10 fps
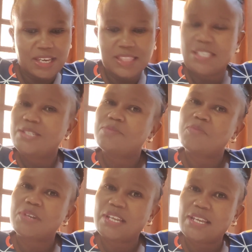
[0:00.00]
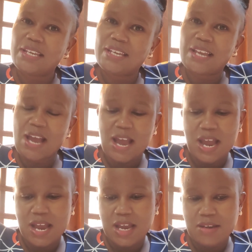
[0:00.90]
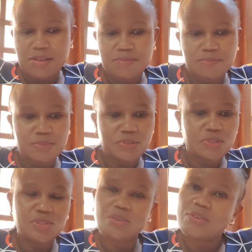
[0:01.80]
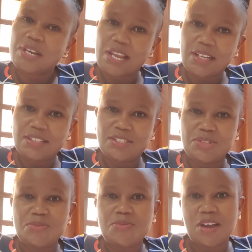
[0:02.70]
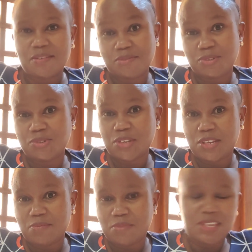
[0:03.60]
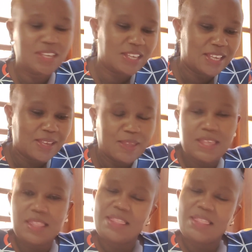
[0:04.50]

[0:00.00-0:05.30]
And this morning, I'm so glad to have you joining me.